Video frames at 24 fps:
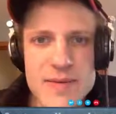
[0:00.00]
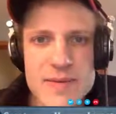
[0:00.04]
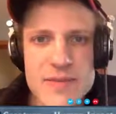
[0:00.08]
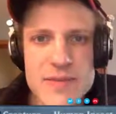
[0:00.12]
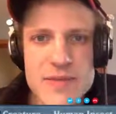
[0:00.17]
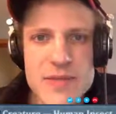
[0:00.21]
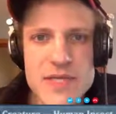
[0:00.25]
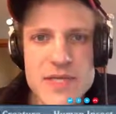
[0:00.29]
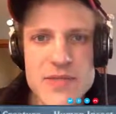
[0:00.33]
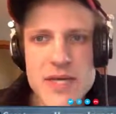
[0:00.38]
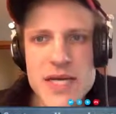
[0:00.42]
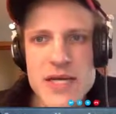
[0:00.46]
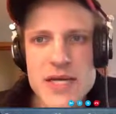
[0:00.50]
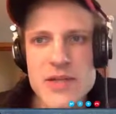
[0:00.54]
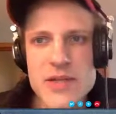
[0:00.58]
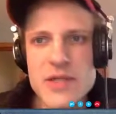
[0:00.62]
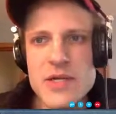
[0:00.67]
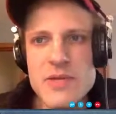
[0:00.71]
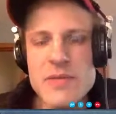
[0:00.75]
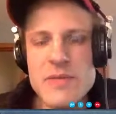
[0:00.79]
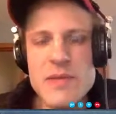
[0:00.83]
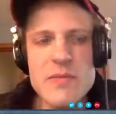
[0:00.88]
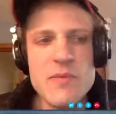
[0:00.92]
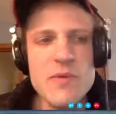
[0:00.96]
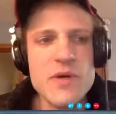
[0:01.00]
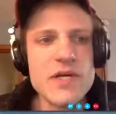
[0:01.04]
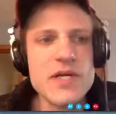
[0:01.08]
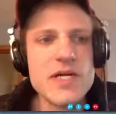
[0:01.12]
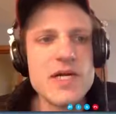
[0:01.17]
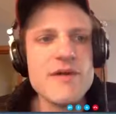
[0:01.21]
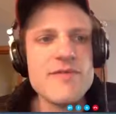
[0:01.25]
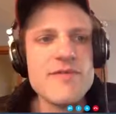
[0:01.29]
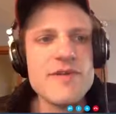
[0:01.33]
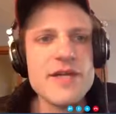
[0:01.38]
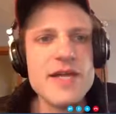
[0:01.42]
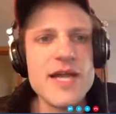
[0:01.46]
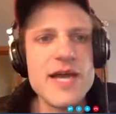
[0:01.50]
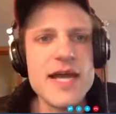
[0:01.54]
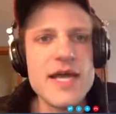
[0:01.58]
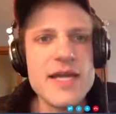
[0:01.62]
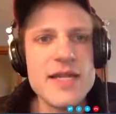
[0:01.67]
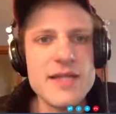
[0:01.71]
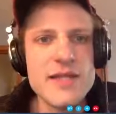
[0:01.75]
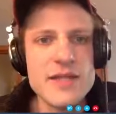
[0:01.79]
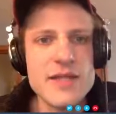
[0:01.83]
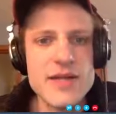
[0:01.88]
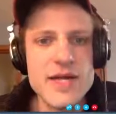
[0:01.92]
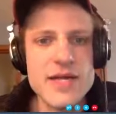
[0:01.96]
because we got a little bit more to cover yet
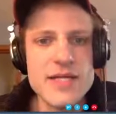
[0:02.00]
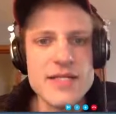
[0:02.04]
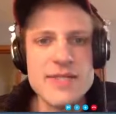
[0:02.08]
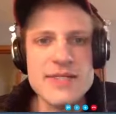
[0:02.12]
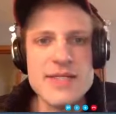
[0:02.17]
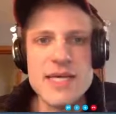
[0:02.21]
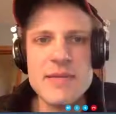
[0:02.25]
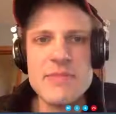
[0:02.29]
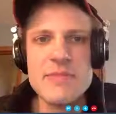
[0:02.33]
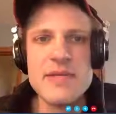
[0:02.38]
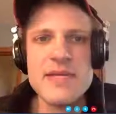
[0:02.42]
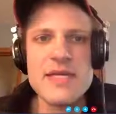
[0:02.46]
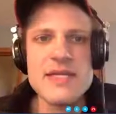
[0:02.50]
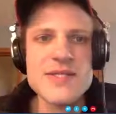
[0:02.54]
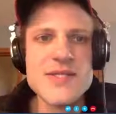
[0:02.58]
in the last 10 minutes.